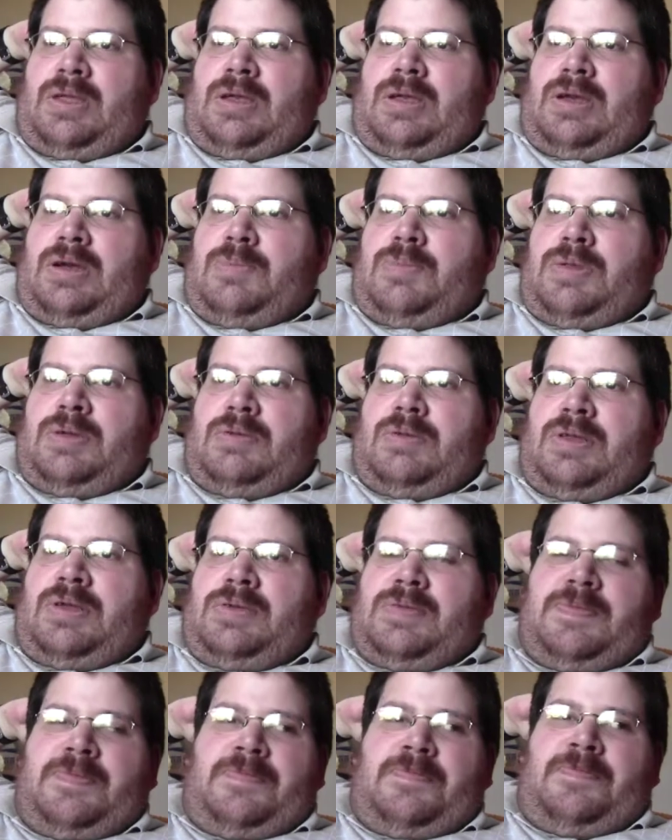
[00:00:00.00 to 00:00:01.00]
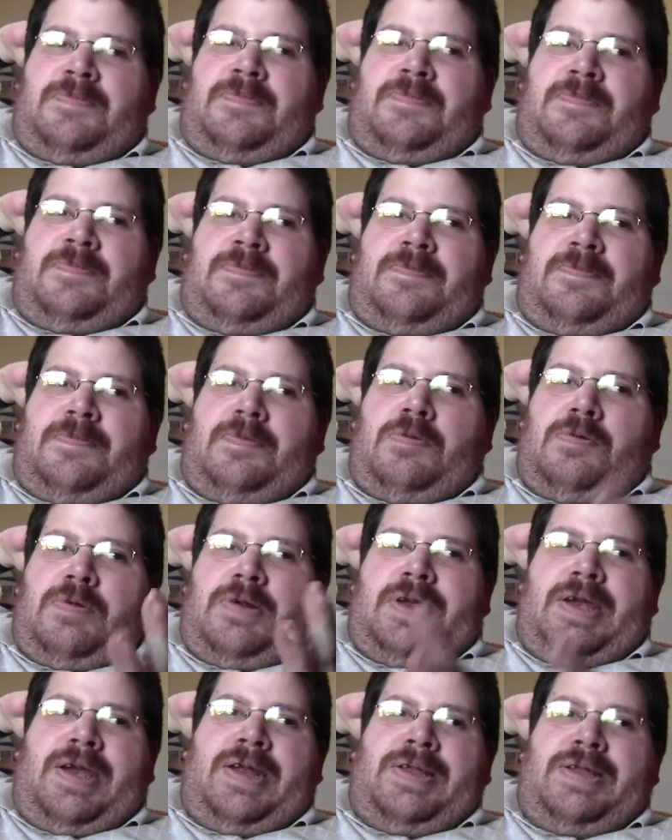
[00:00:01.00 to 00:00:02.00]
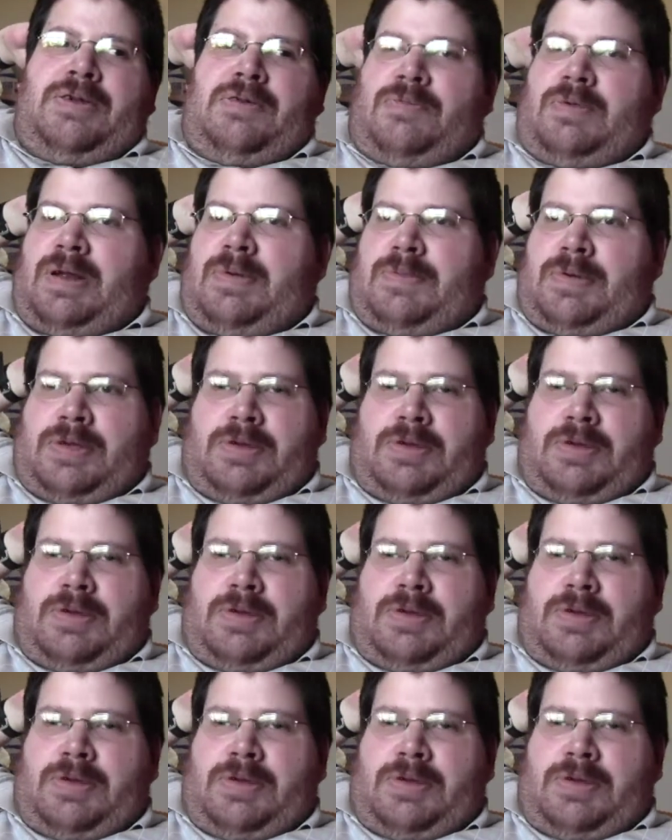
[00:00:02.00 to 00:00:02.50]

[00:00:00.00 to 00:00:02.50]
upload this 480 or whatever